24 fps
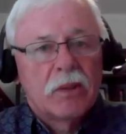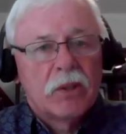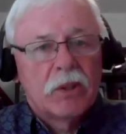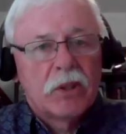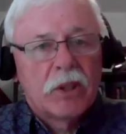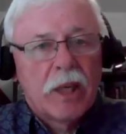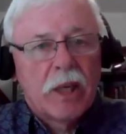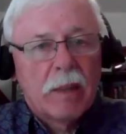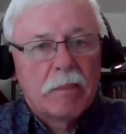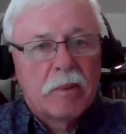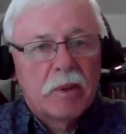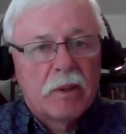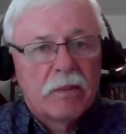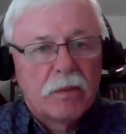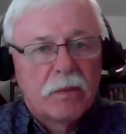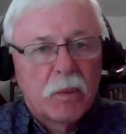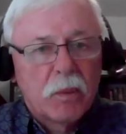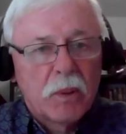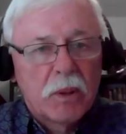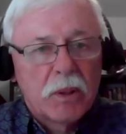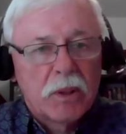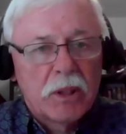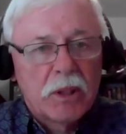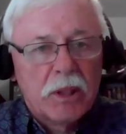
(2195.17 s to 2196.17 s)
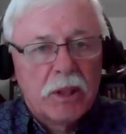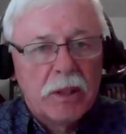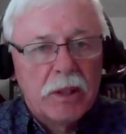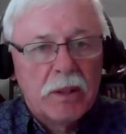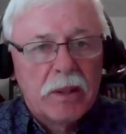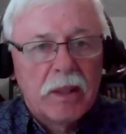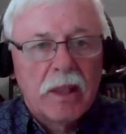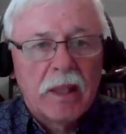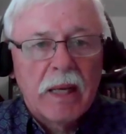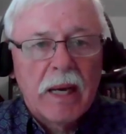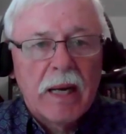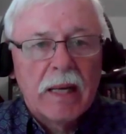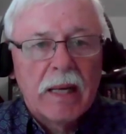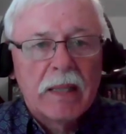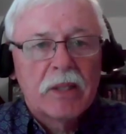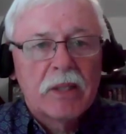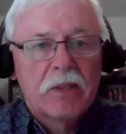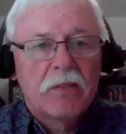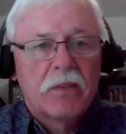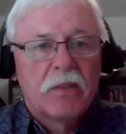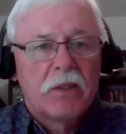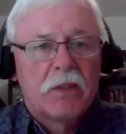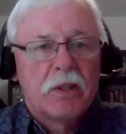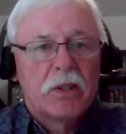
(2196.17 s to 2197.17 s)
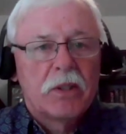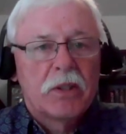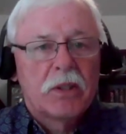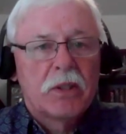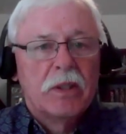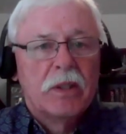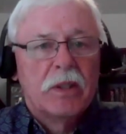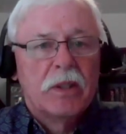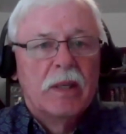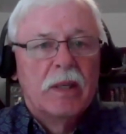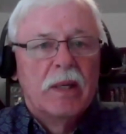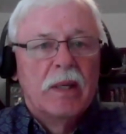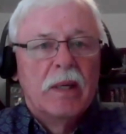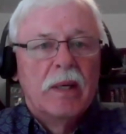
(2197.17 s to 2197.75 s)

chapter 14, the last verse,